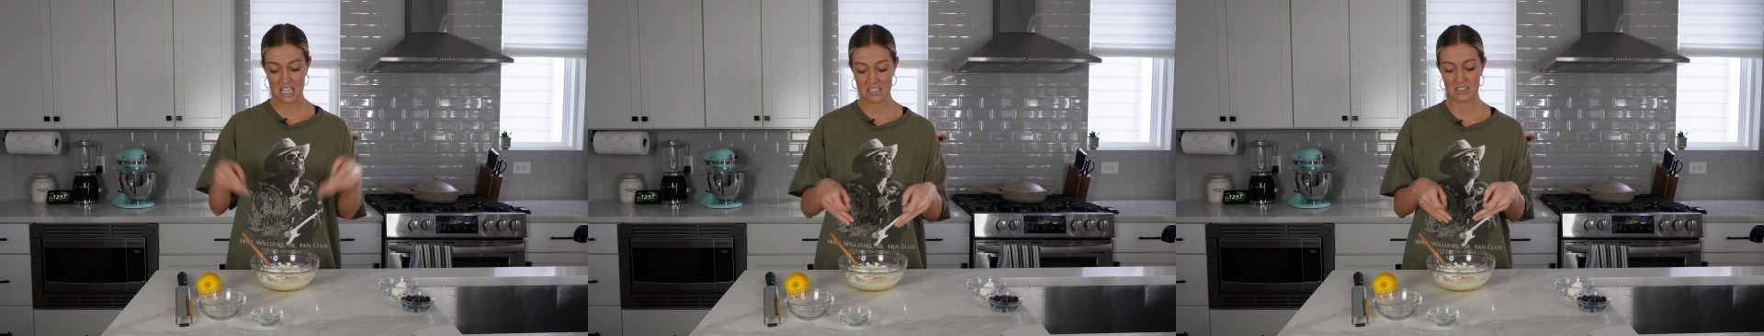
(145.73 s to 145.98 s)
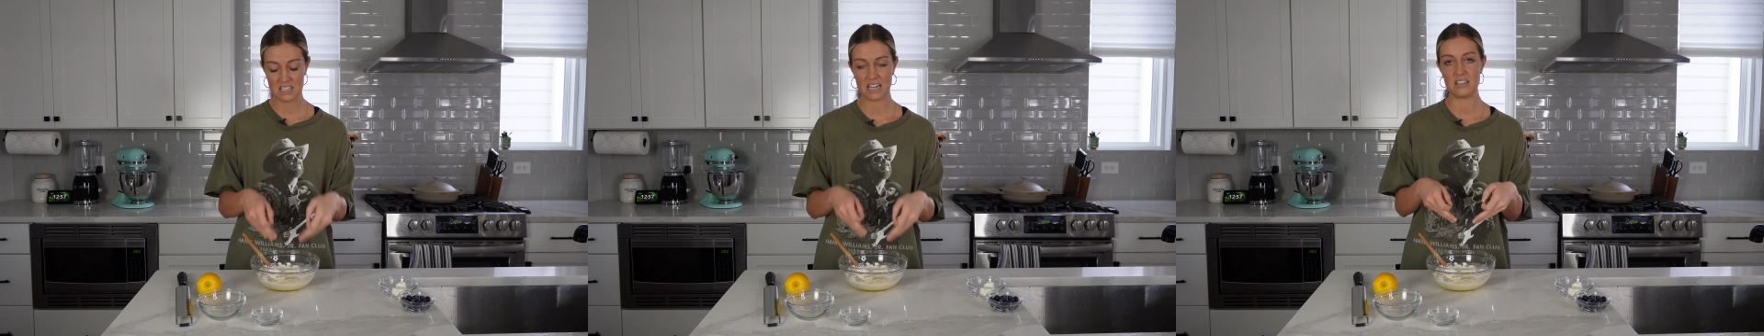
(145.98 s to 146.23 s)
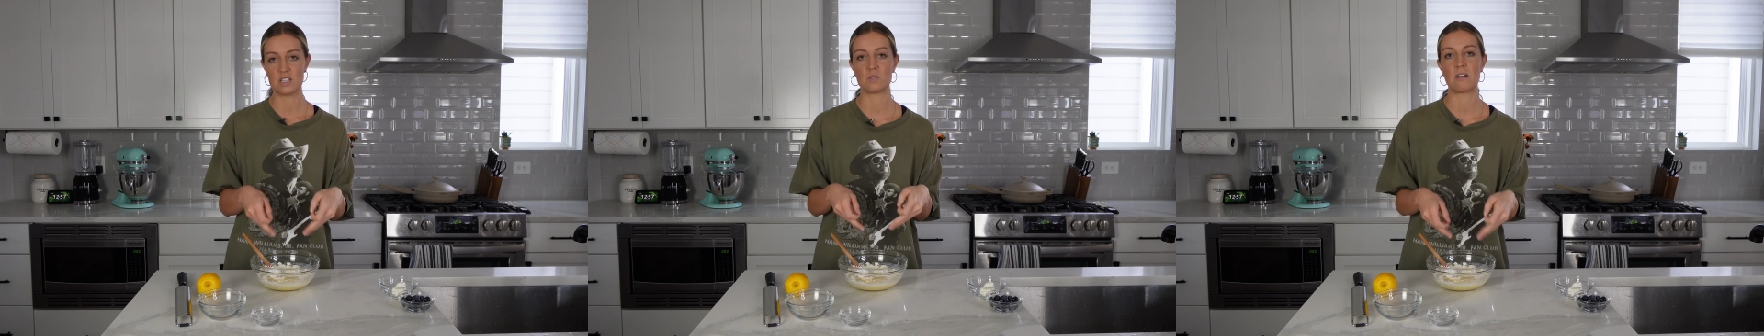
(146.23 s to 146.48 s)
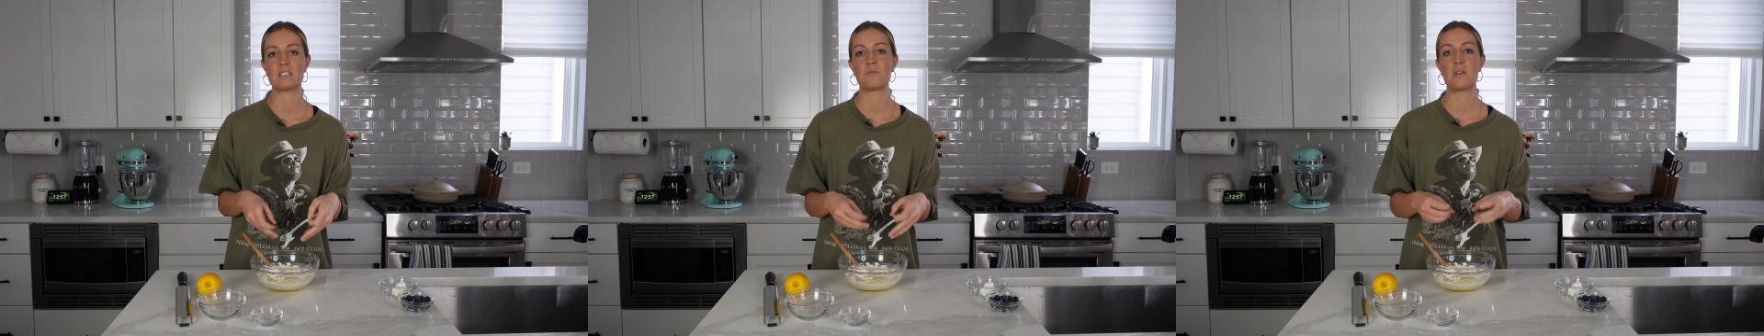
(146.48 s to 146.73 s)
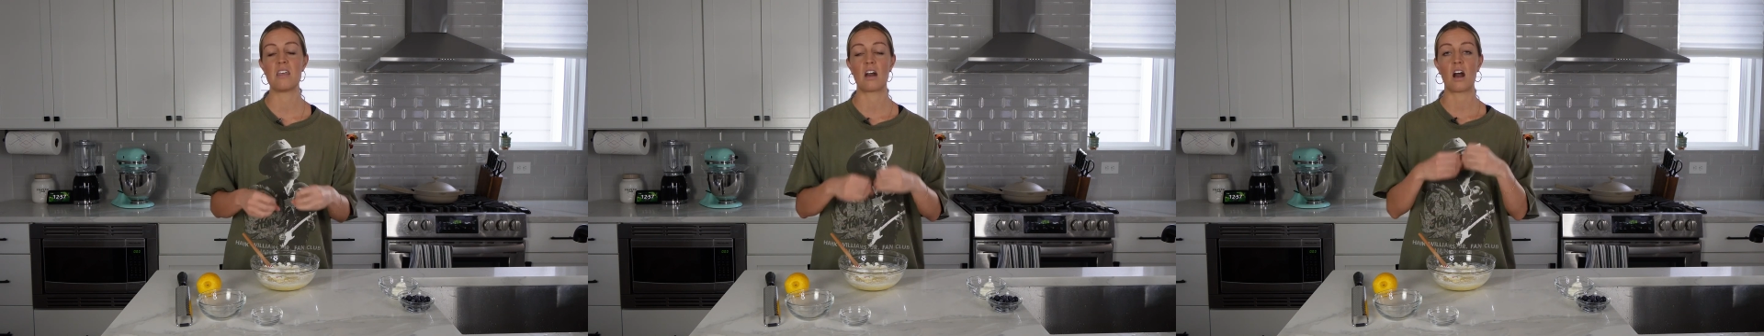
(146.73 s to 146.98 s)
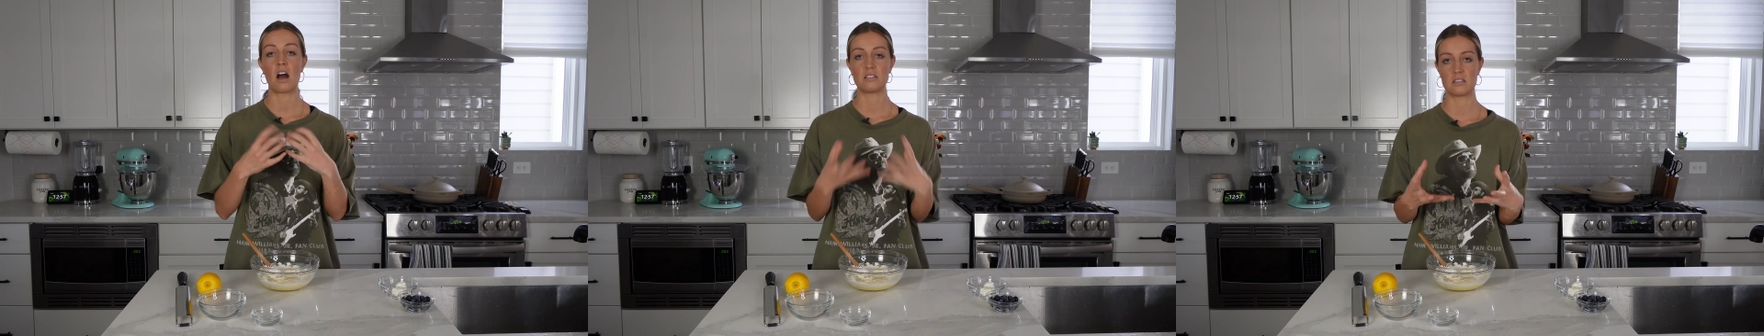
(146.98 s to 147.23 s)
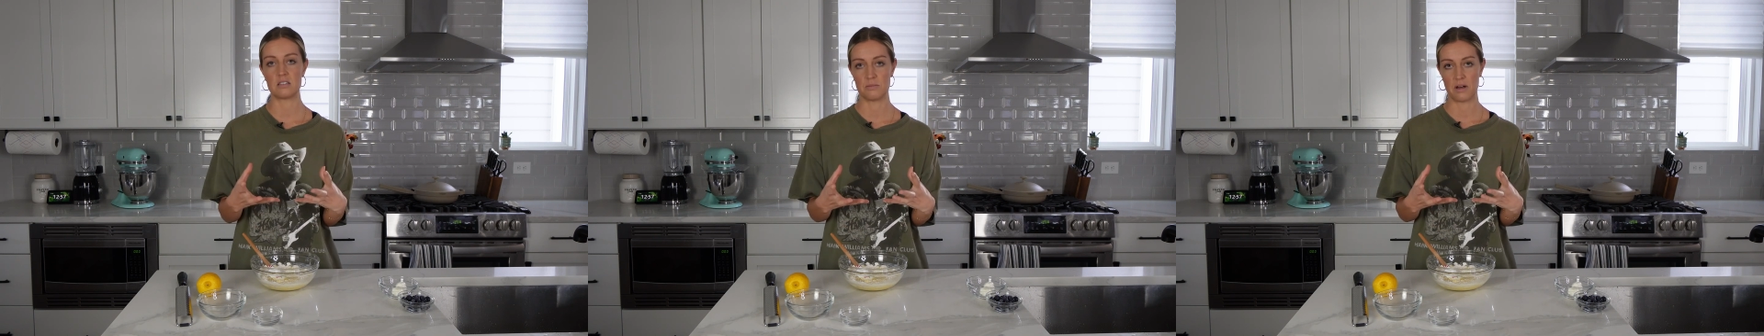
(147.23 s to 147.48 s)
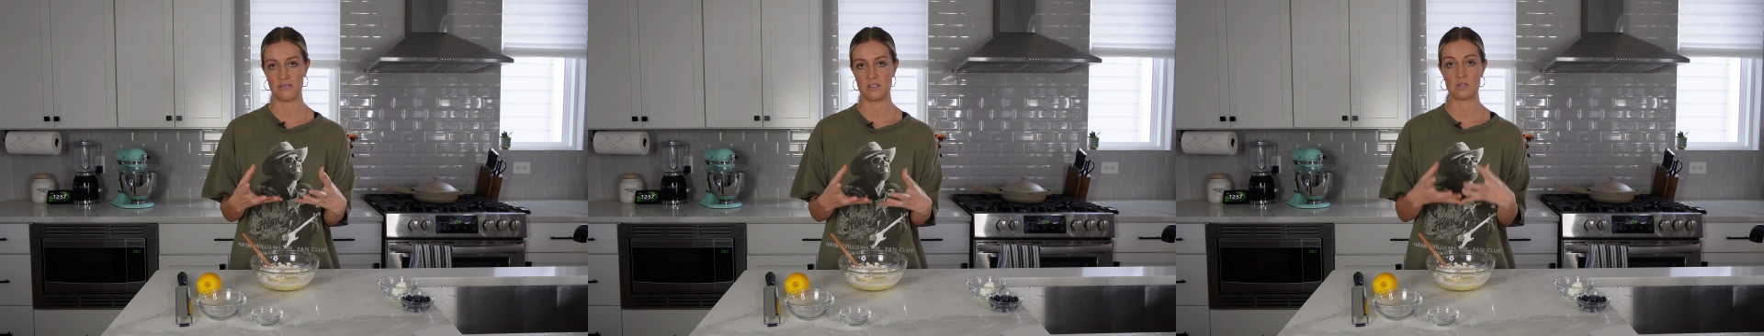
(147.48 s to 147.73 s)
inside this recipe that causes the
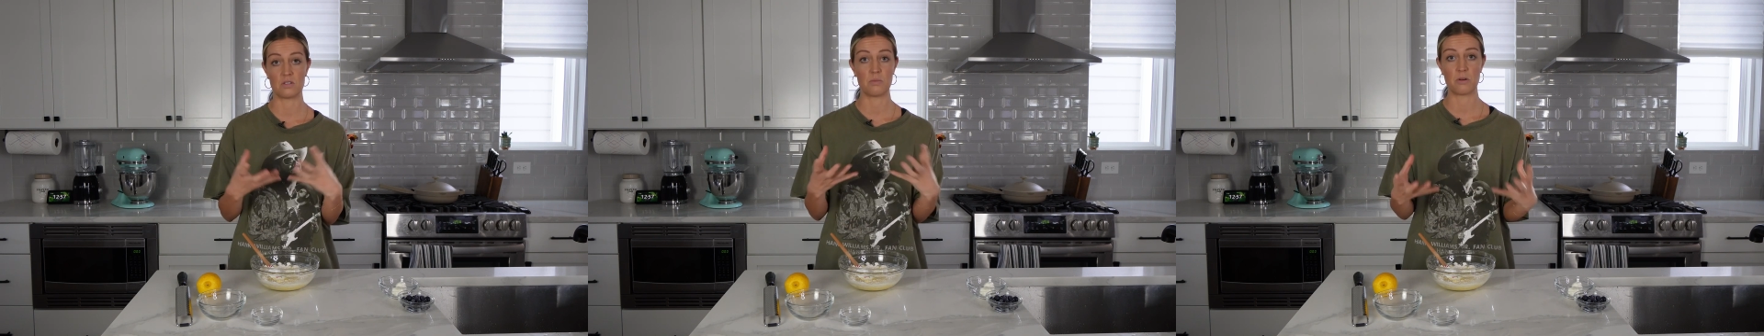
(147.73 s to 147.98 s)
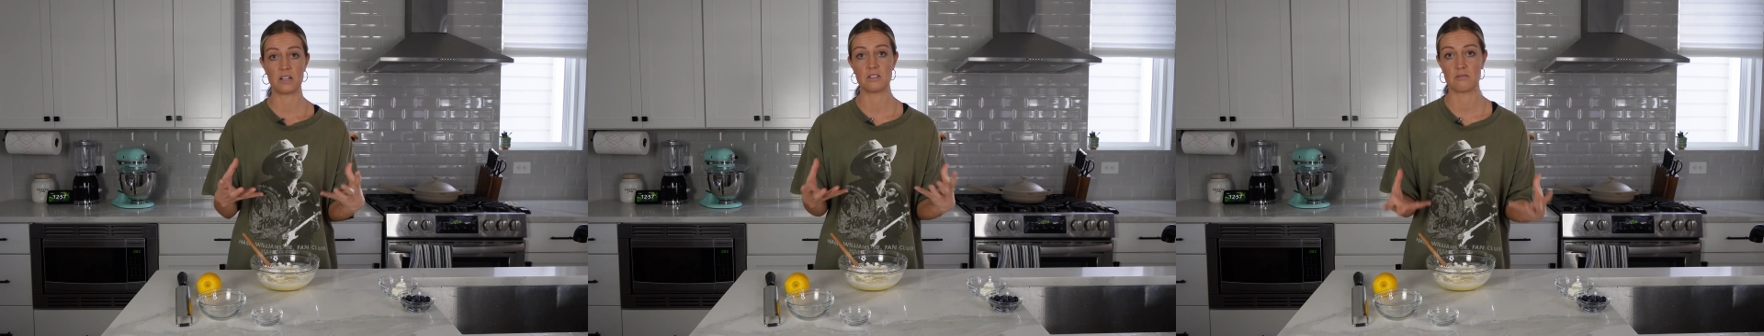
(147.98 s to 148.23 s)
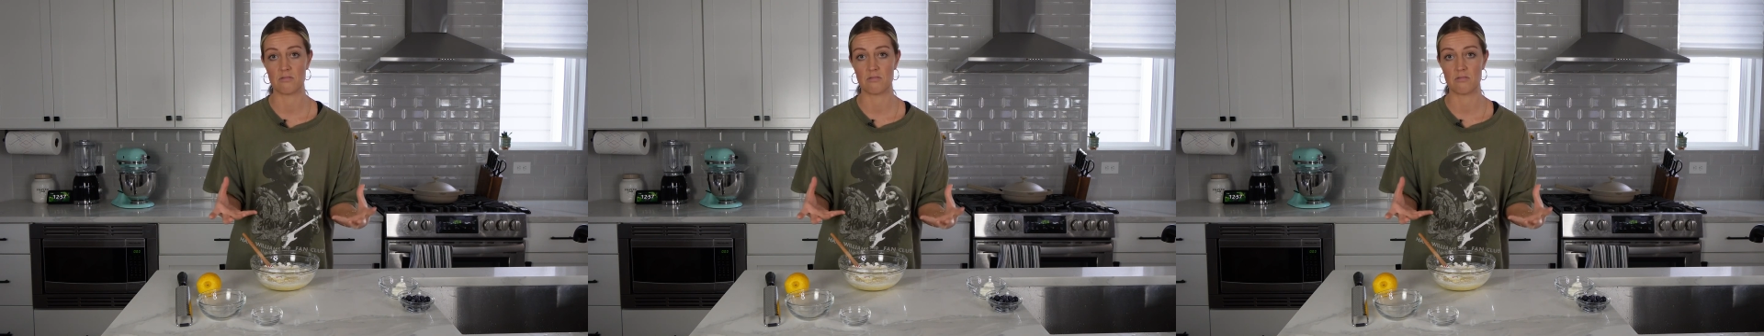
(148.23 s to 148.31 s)
muffins or the bread to